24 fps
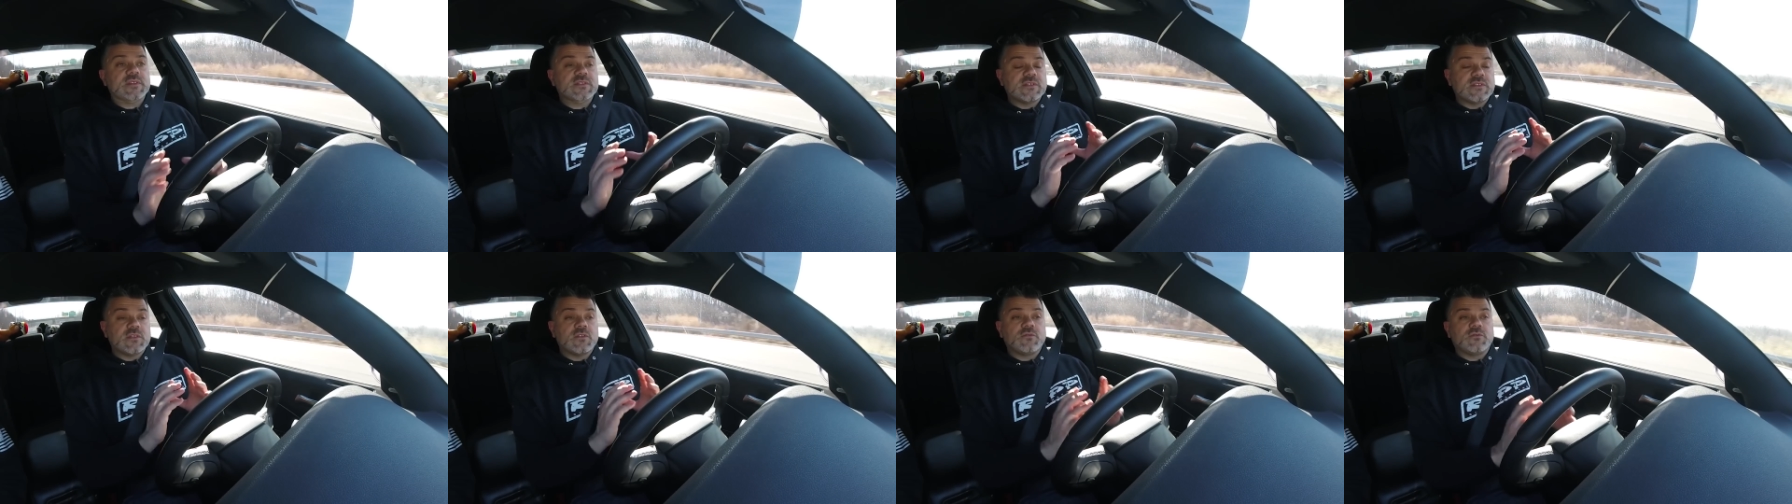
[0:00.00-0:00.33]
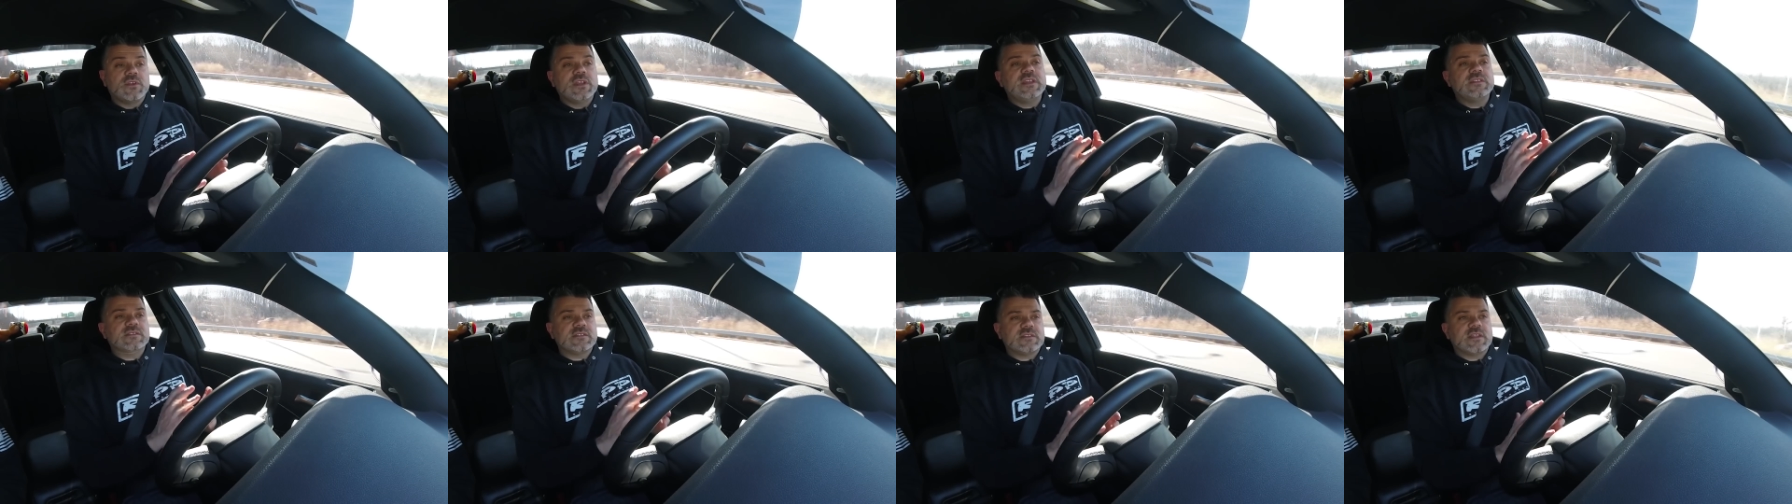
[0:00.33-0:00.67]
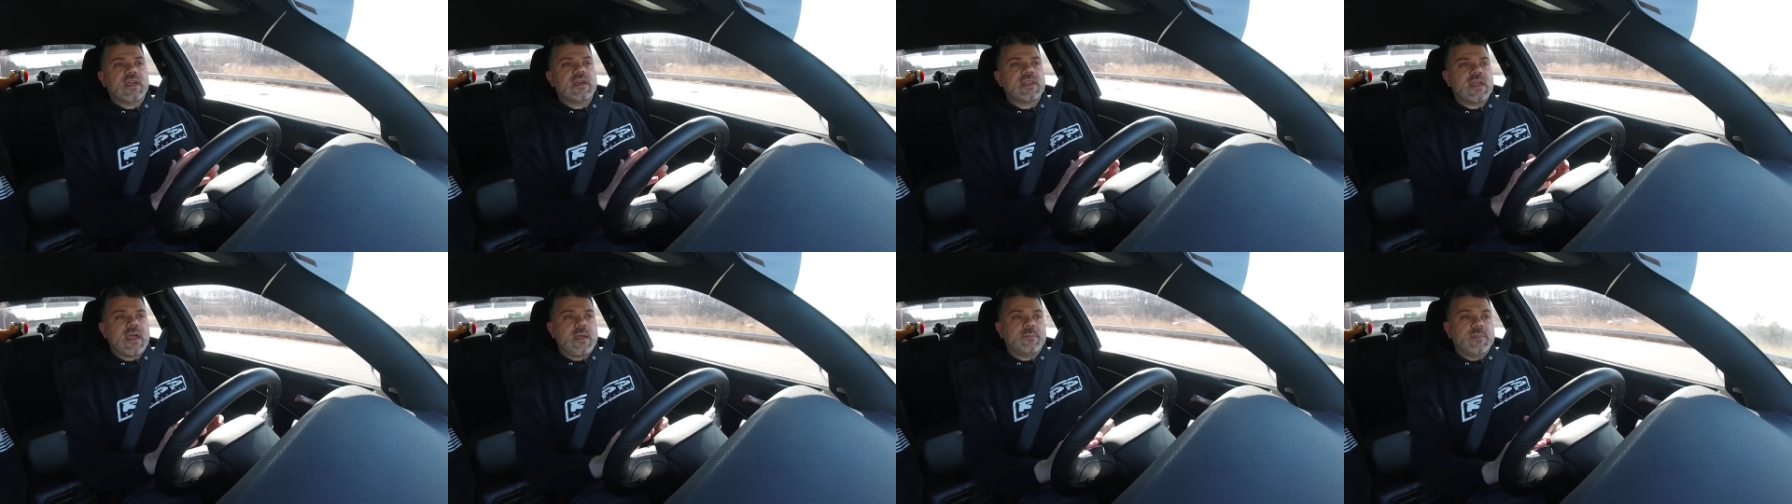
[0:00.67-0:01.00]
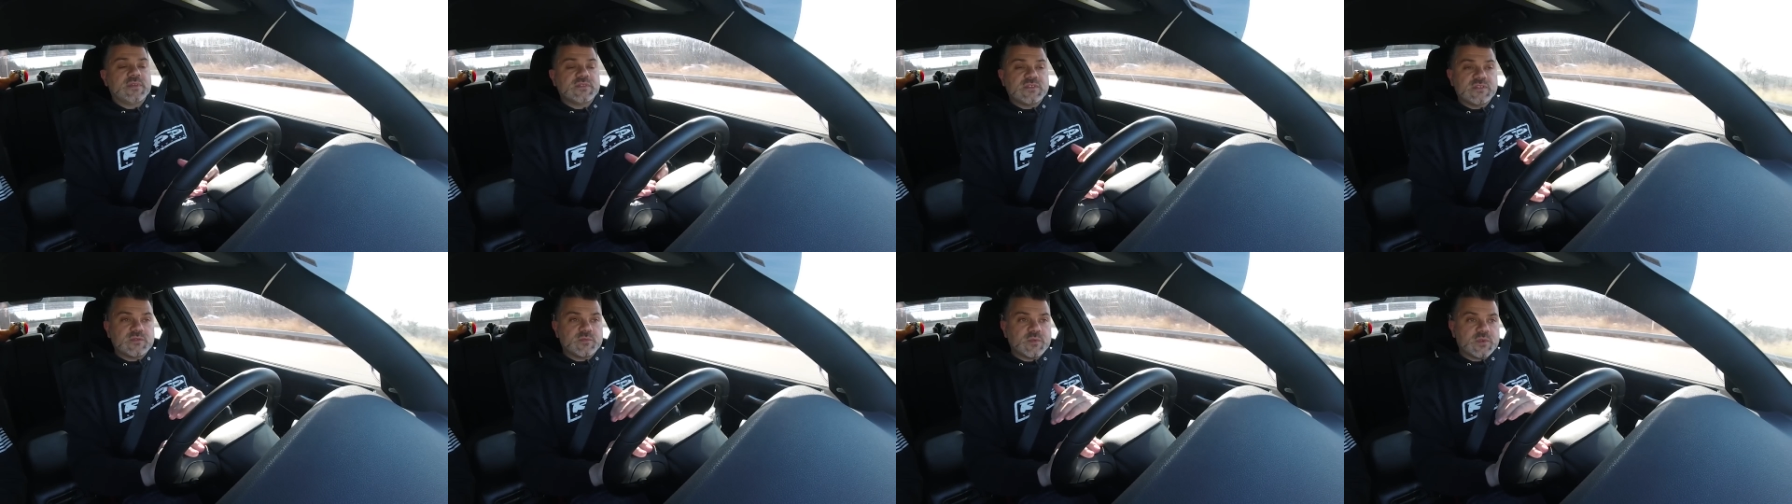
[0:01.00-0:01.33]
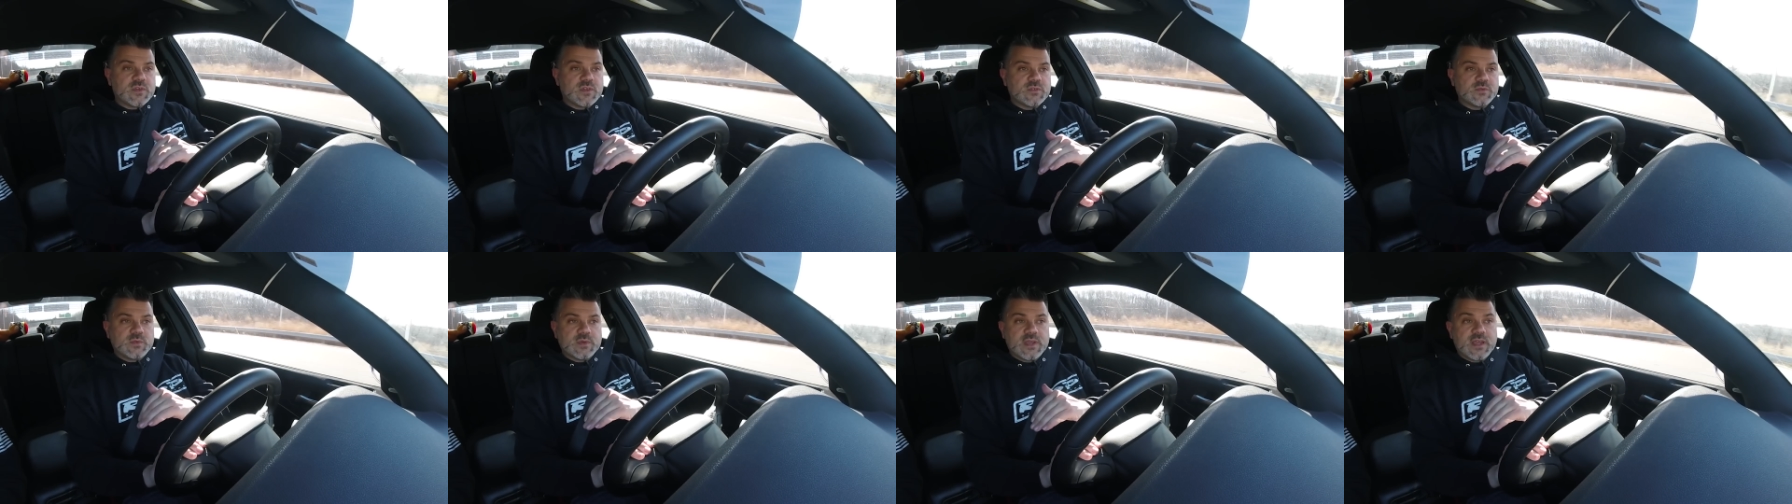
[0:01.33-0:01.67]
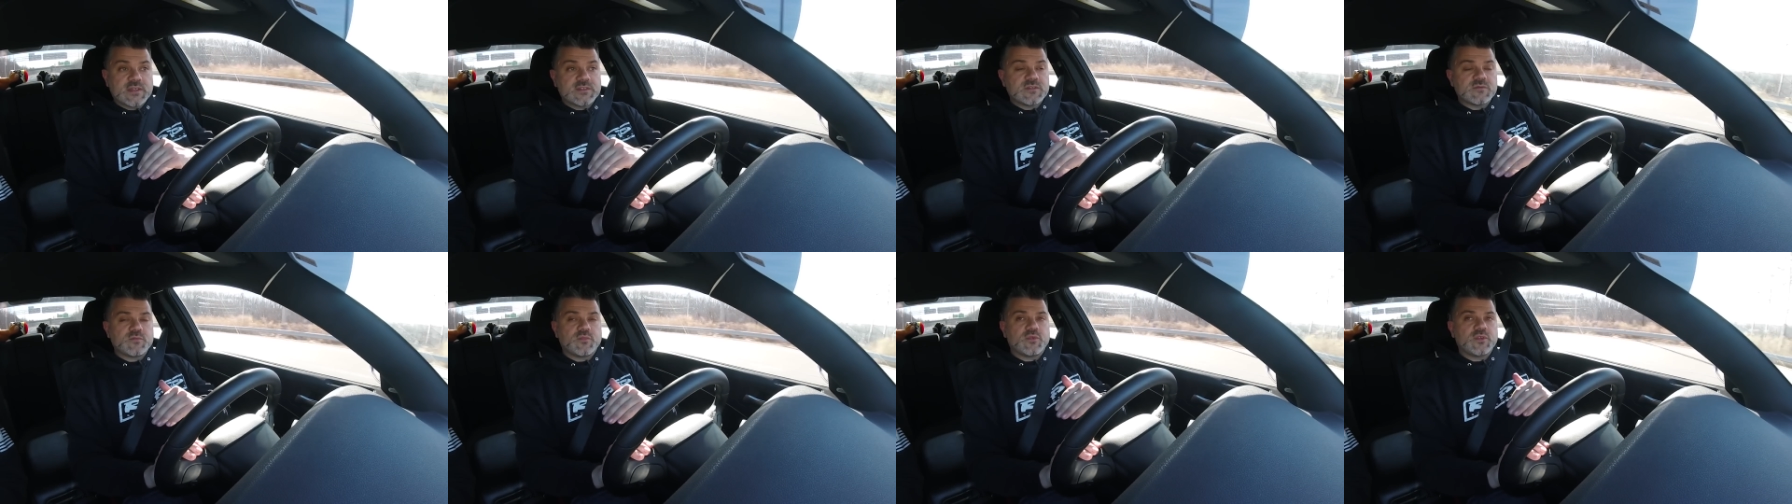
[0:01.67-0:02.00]
and the reason that happens is because we got
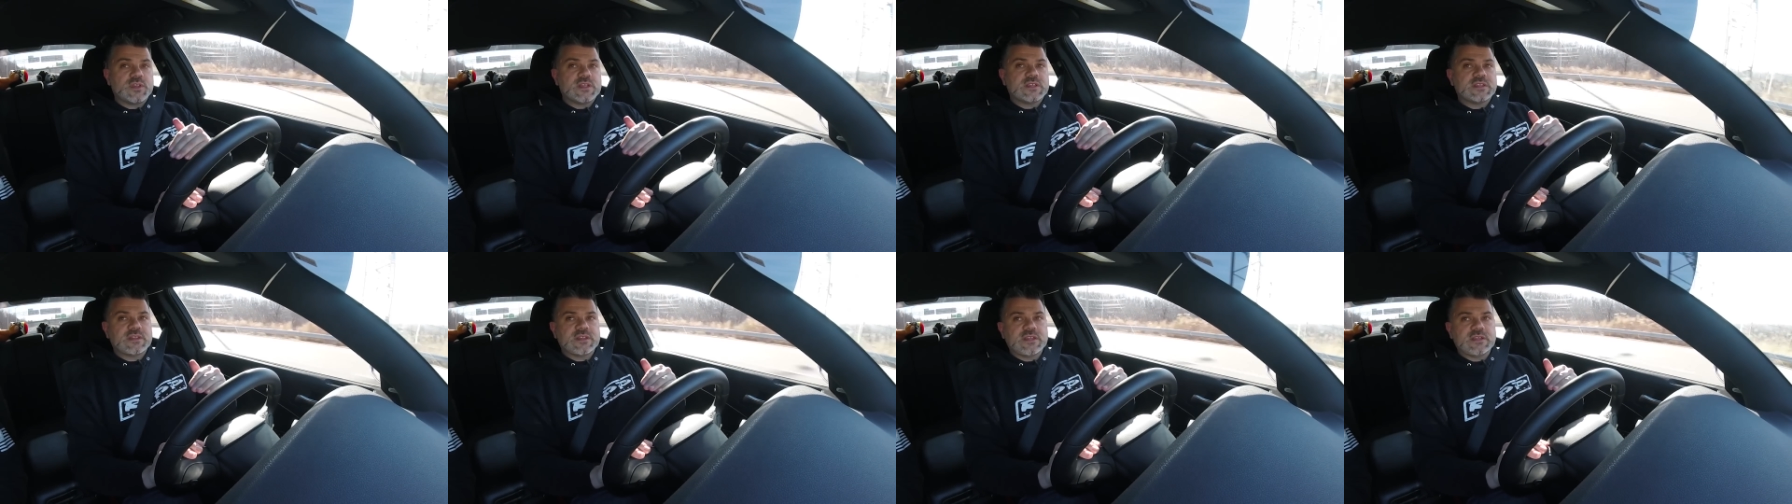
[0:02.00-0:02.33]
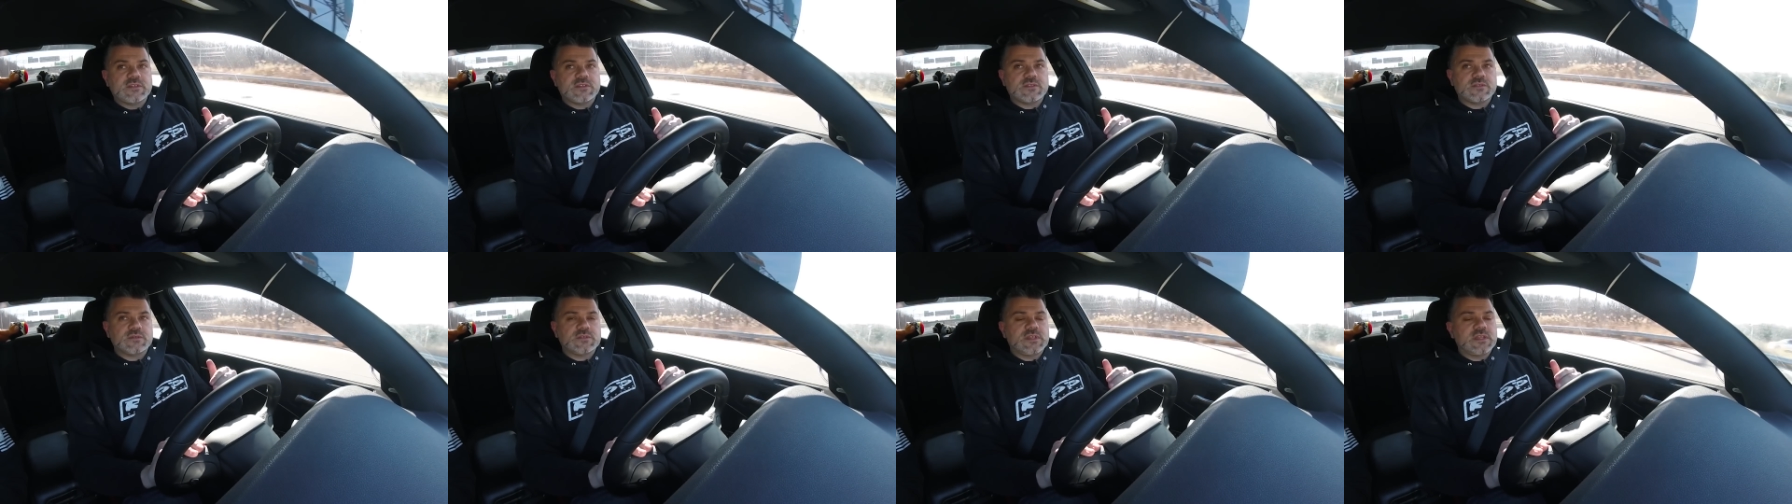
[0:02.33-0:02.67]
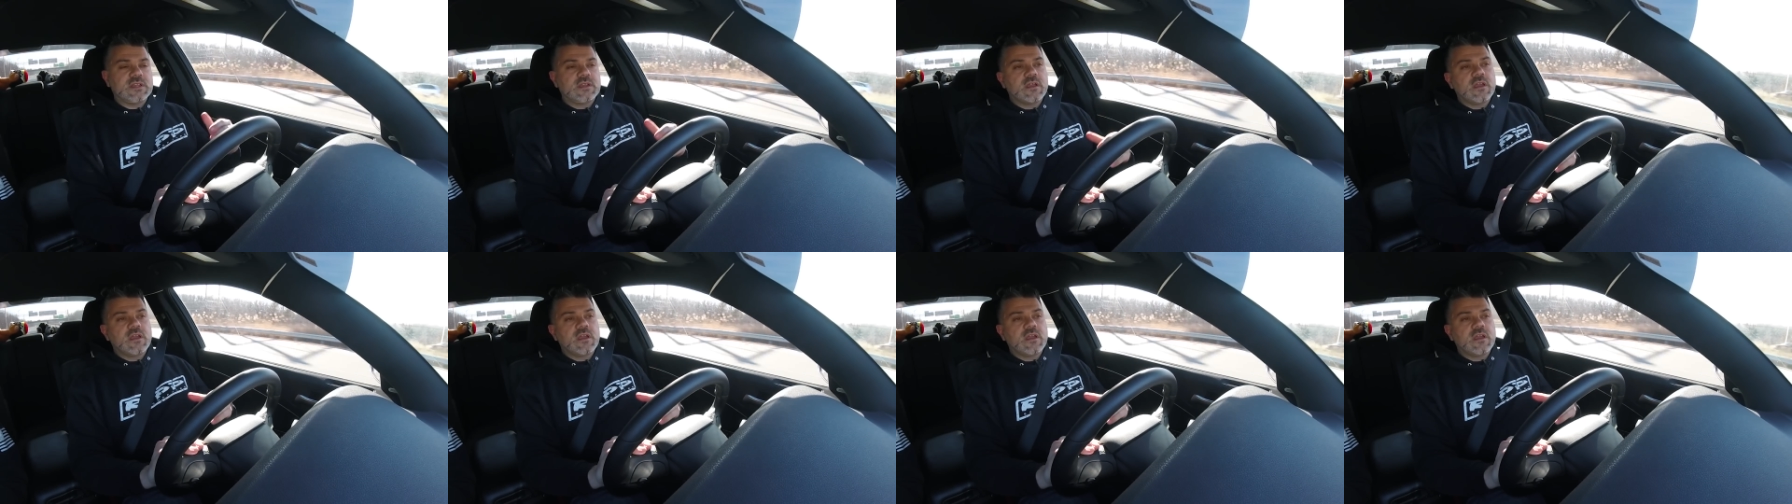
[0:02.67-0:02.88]
some pretty clean tuning